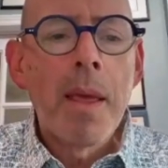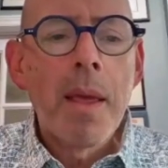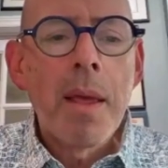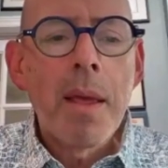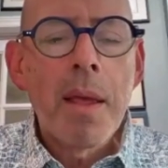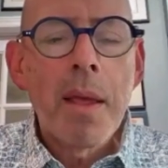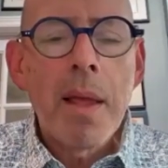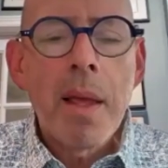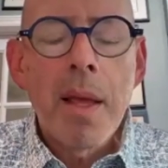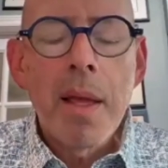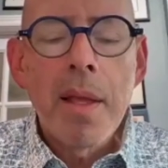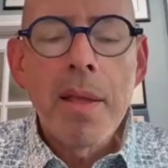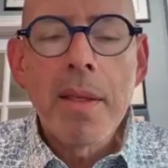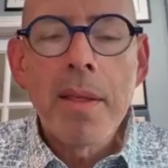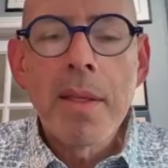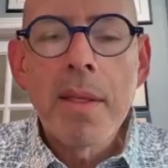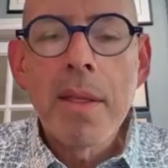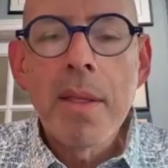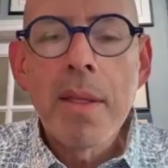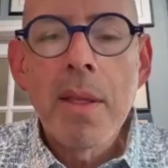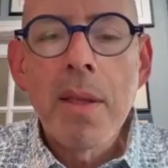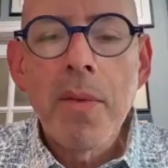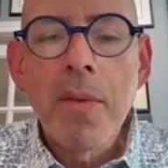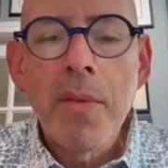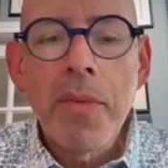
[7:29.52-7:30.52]

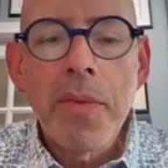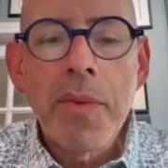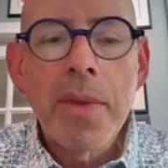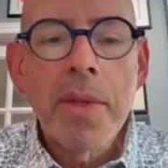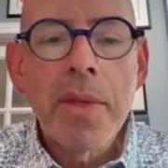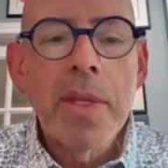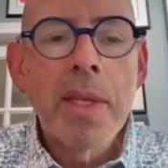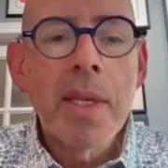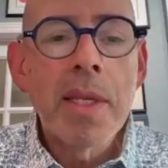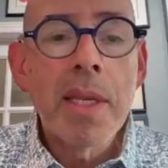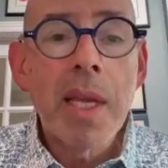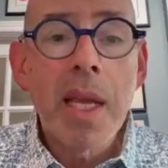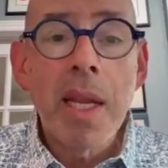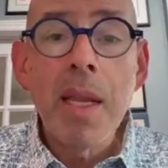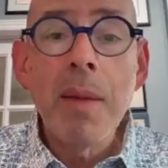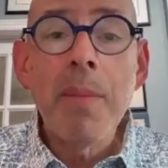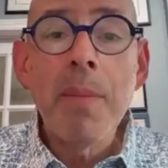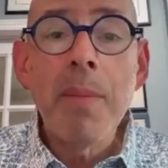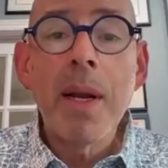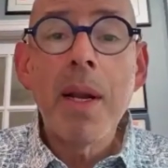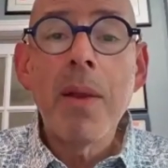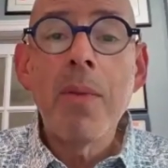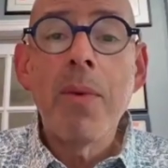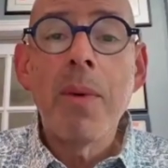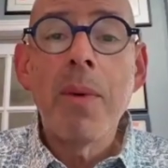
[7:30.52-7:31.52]
Does
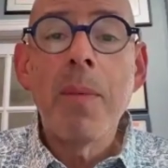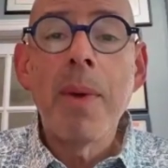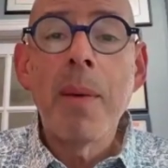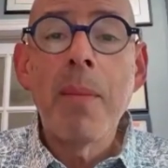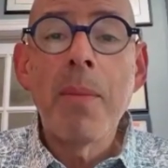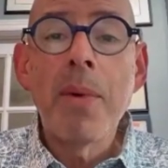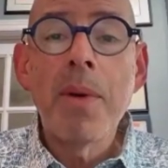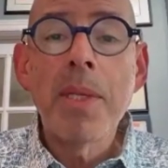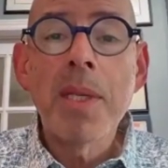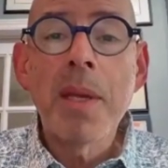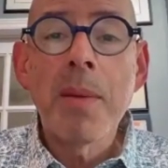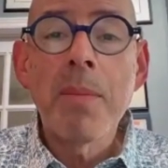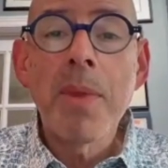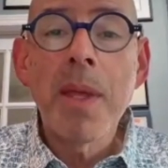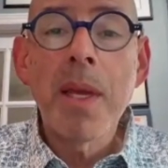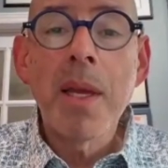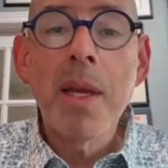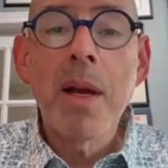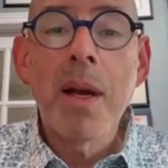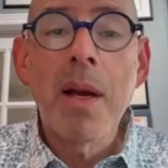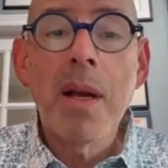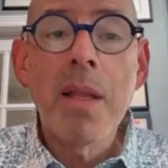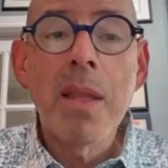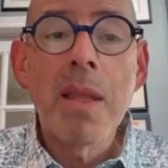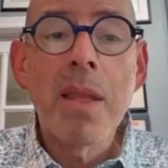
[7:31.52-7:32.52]
anybody remember something
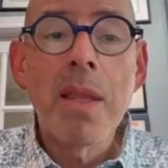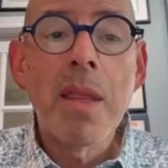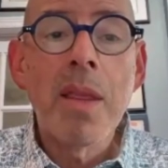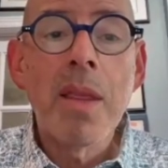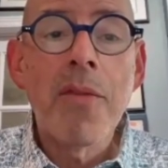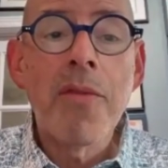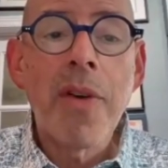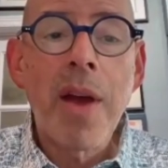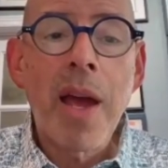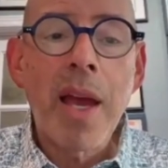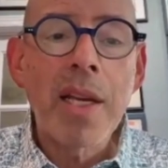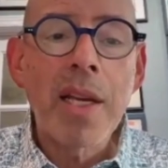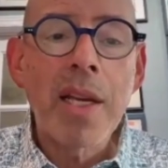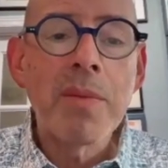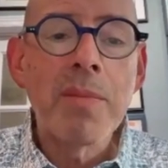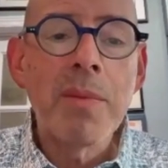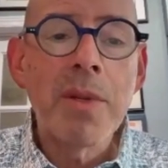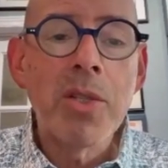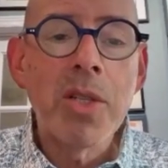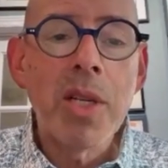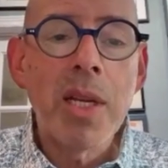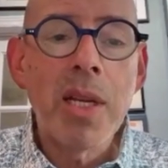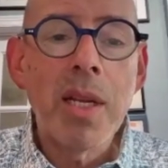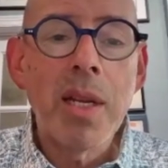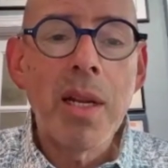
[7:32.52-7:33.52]
called the fax
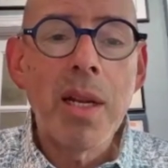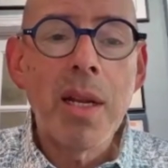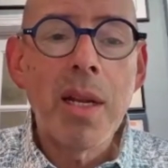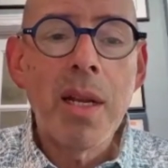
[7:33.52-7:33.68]
machine?